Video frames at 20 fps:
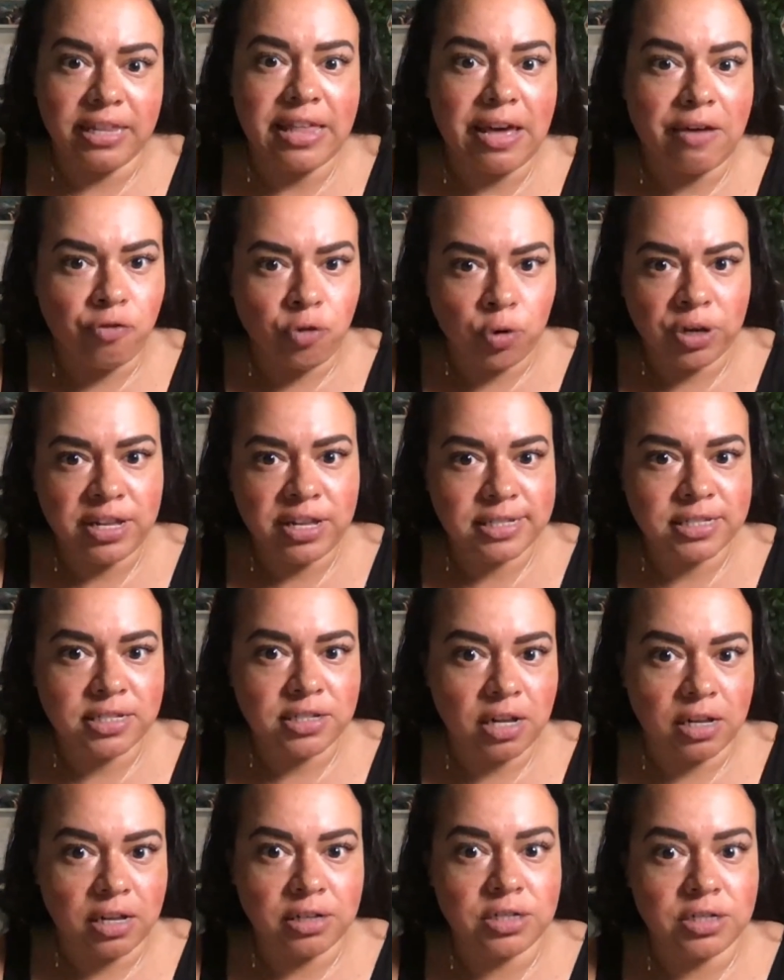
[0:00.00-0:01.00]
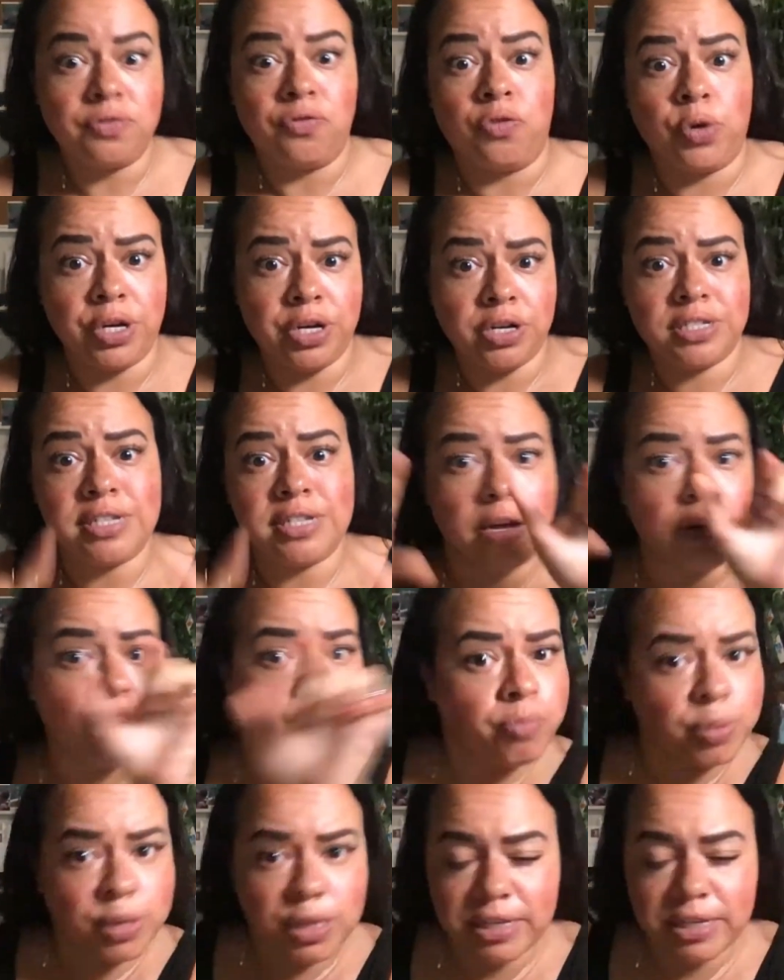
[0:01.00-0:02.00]
that $4,000 for
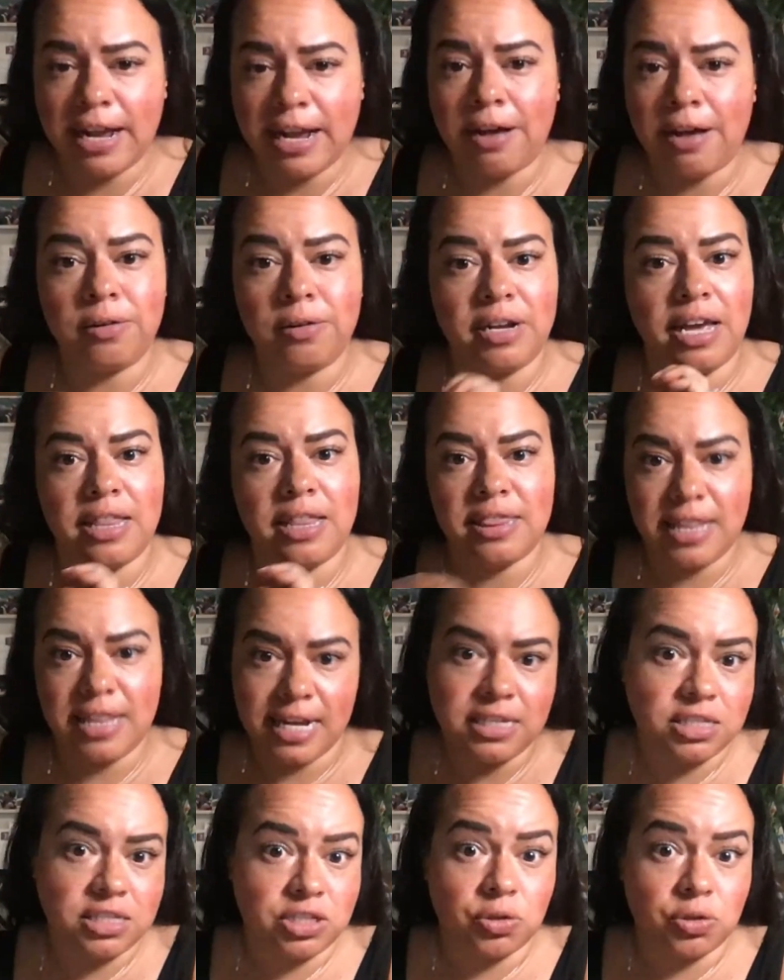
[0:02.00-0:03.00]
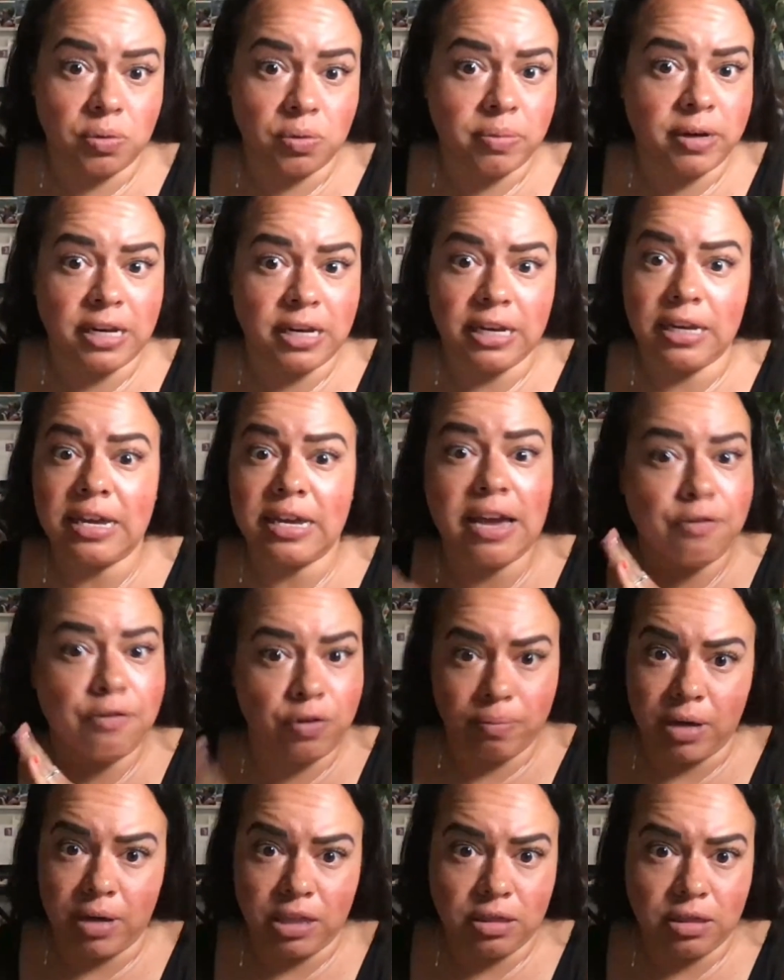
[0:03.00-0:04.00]
yourself, pull it out, and that's your money every
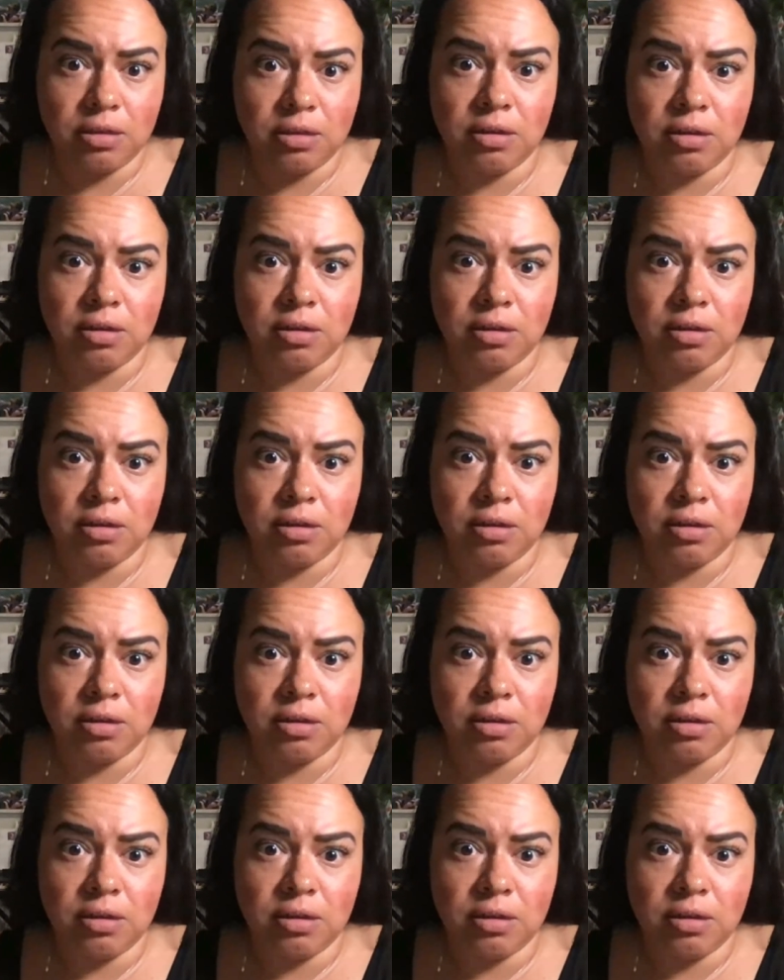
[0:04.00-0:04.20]
month.